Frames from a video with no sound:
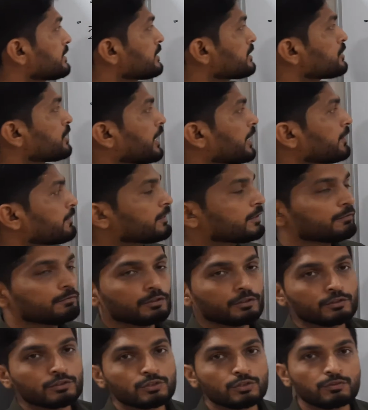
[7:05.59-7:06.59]
This derivative
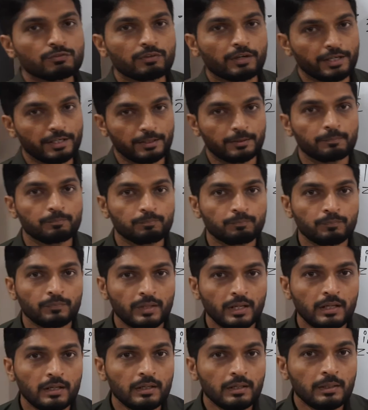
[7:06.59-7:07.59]
we should find.
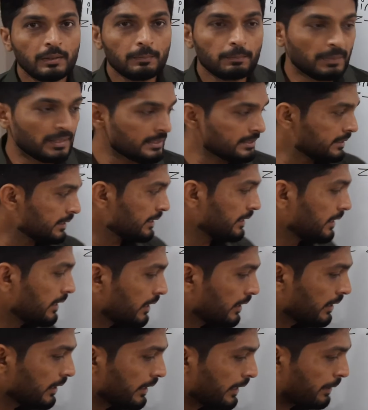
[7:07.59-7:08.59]
But see,
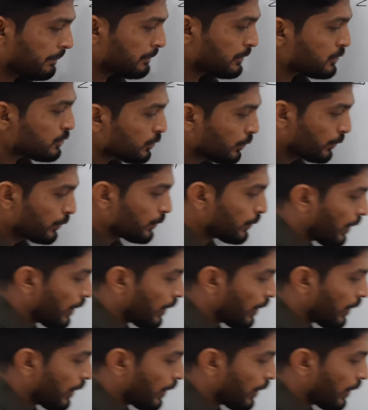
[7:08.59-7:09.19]
let me show